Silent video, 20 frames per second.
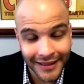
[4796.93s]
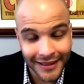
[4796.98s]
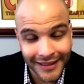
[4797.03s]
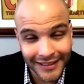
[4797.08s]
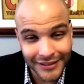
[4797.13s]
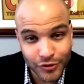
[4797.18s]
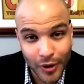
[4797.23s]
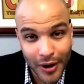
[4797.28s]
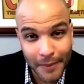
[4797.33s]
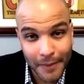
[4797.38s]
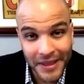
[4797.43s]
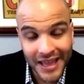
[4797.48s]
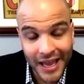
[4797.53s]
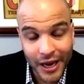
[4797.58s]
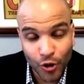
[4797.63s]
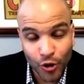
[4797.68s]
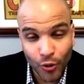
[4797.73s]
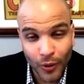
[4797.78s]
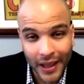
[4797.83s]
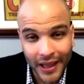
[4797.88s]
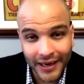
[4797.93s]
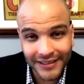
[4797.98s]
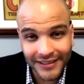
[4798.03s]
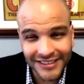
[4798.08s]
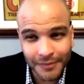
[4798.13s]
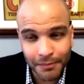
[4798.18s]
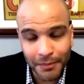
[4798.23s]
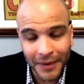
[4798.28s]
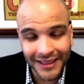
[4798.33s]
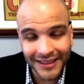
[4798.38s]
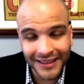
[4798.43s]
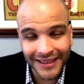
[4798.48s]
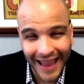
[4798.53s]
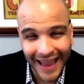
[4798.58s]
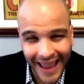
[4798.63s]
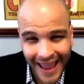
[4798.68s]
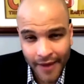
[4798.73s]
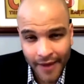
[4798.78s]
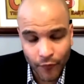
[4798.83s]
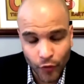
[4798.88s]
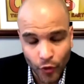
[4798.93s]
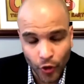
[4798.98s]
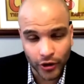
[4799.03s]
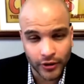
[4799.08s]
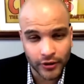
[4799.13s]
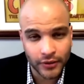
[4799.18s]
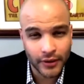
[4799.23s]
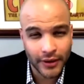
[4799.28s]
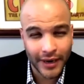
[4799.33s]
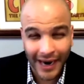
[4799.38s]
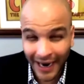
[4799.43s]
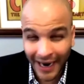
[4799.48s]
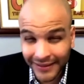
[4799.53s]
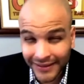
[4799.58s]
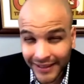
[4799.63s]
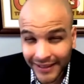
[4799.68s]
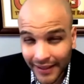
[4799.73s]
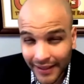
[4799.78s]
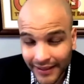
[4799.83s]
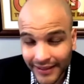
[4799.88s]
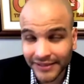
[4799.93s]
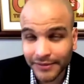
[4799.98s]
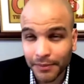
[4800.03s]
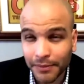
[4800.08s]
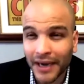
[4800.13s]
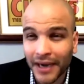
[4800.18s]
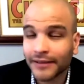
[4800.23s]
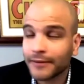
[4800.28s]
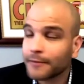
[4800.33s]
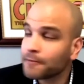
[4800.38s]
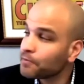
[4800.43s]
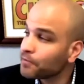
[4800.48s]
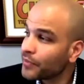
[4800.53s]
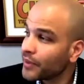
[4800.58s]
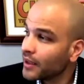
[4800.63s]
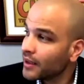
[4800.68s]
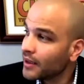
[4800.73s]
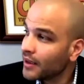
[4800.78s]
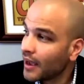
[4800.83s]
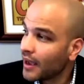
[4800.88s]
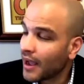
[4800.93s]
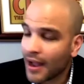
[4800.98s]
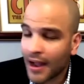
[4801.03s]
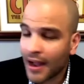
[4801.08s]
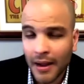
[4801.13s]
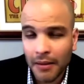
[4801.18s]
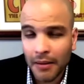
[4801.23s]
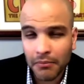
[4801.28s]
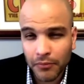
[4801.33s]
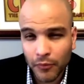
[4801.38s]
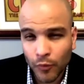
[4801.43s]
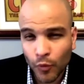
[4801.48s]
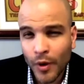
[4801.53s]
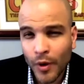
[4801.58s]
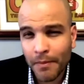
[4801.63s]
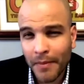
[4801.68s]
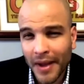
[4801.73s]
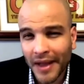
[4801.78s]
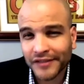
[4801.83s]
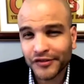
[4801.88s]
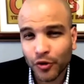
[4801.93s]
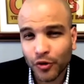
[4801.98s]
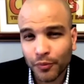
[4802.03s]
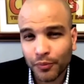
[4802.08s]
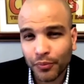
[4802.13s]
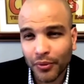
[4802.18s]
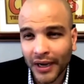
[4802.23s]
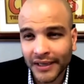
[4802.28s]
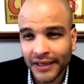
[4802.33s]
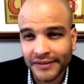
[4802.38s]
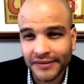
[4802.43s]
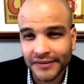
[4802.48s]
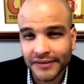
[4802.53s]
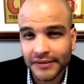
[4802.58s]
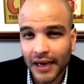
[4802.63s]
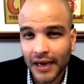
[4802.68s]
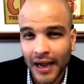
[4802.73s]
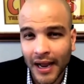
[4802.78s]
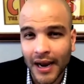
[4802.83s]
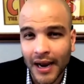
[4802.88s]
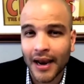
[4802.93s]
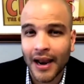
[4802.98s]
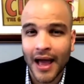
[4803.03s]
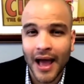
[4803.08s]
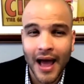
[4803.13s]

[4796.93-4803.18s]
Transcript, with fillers: that this is going to be the greatest month ever. I think that this month, uh, we might surprise a